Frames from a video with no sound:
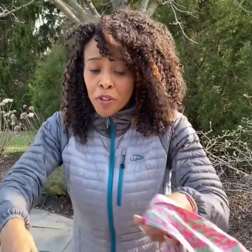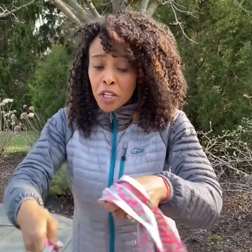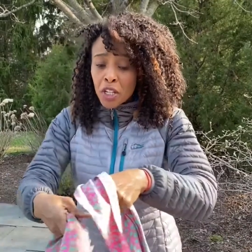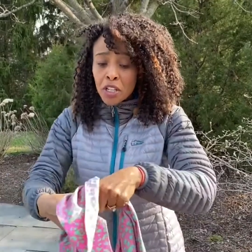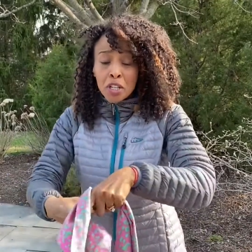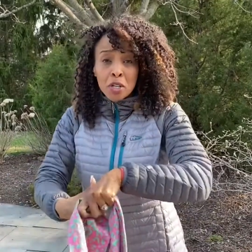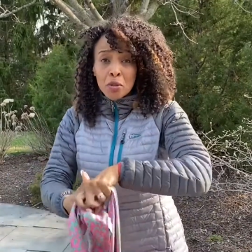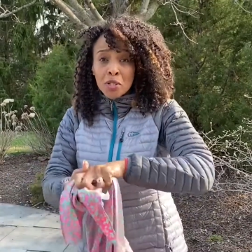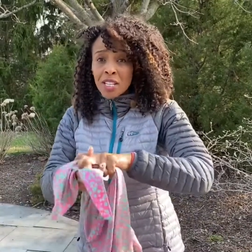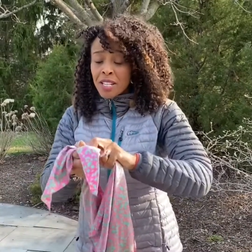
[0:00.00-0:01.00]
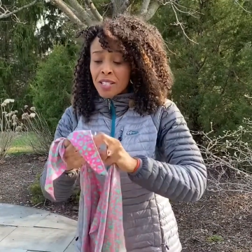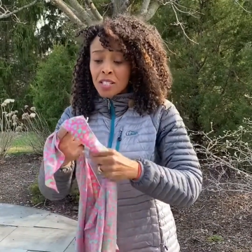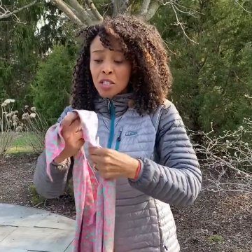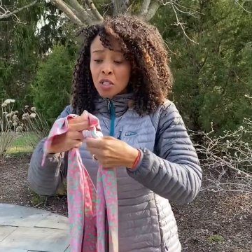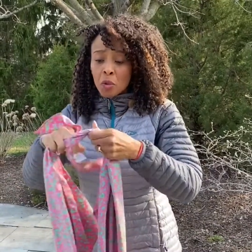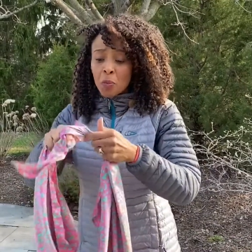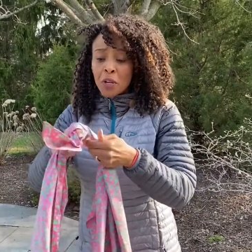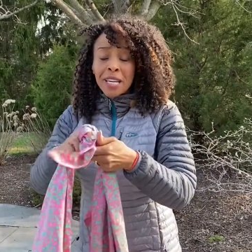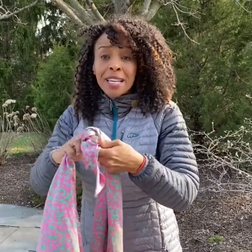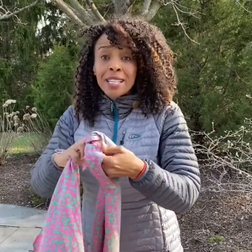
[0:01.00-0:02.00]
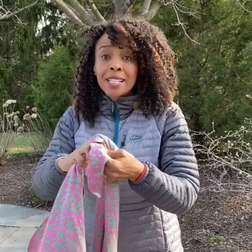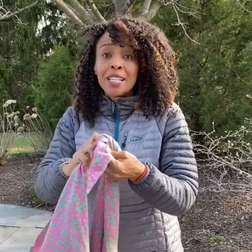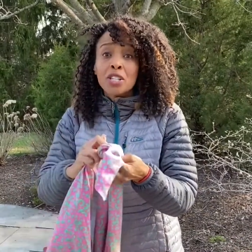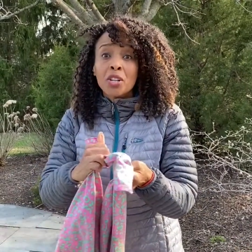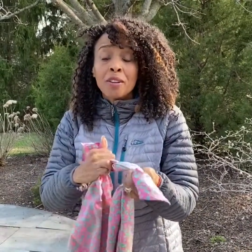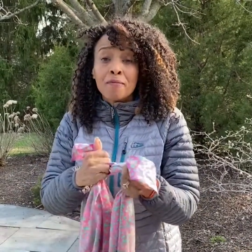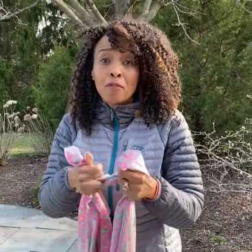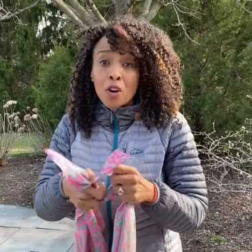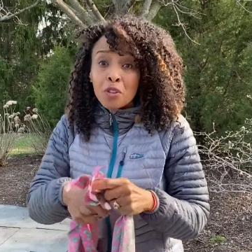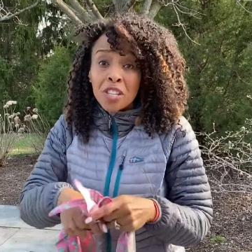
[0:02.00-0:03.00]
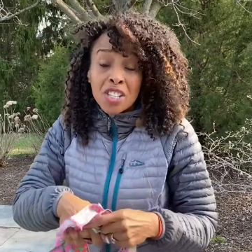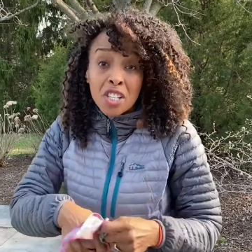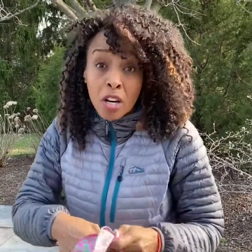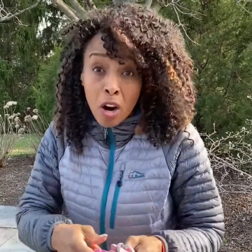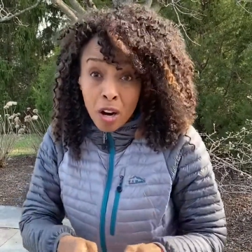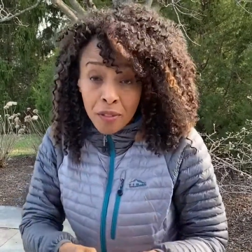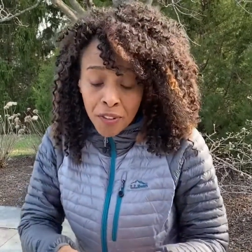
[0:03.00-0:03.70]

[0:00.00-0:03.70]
good news is it's super easy to convert this scarf